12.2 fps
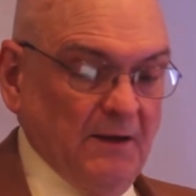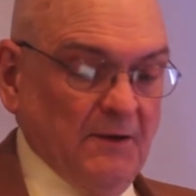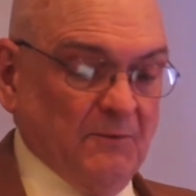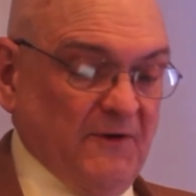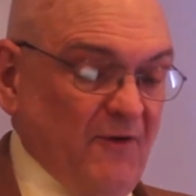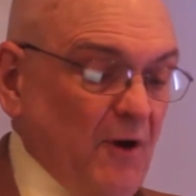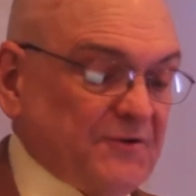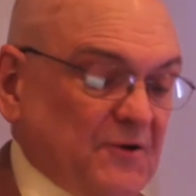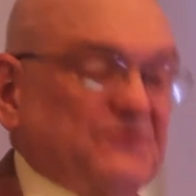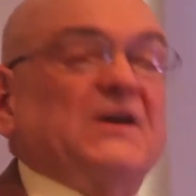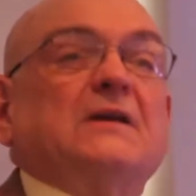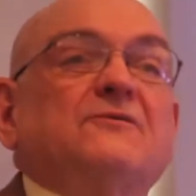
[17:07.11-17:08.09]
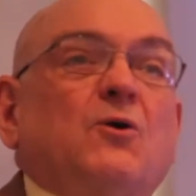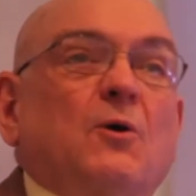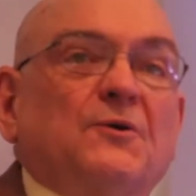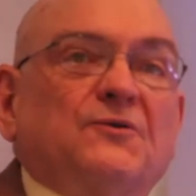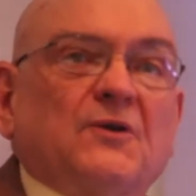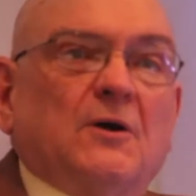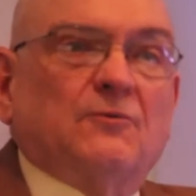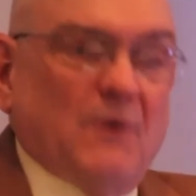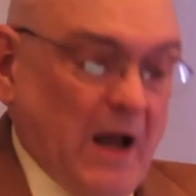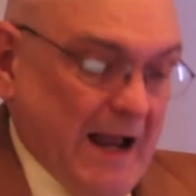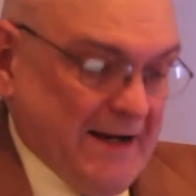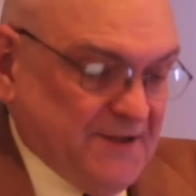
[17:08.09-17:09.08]
We've also seen, of course, a
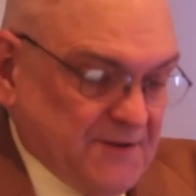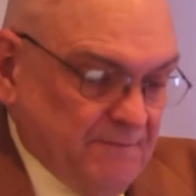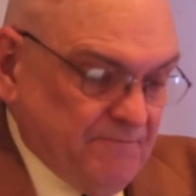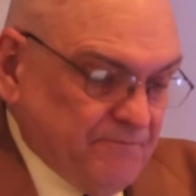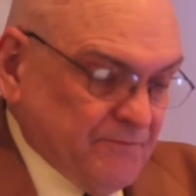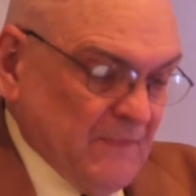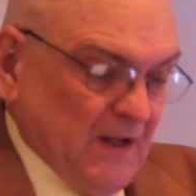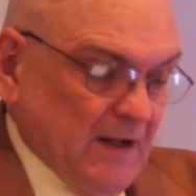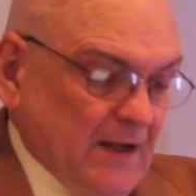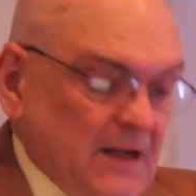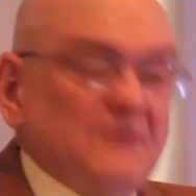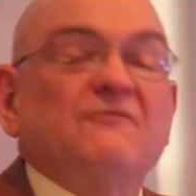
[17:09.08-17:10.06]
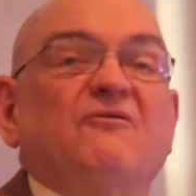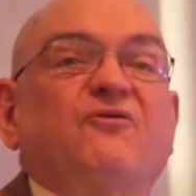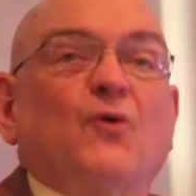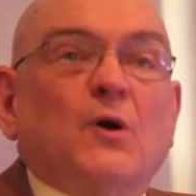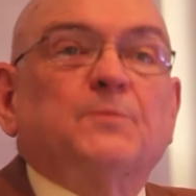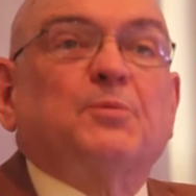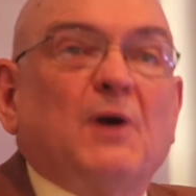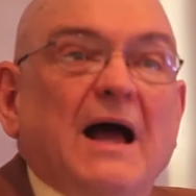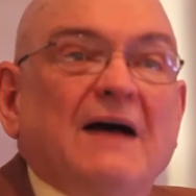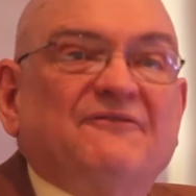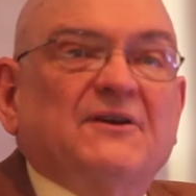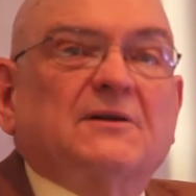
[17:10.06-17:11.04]
rise in
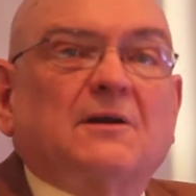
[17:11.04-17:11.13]
for-profit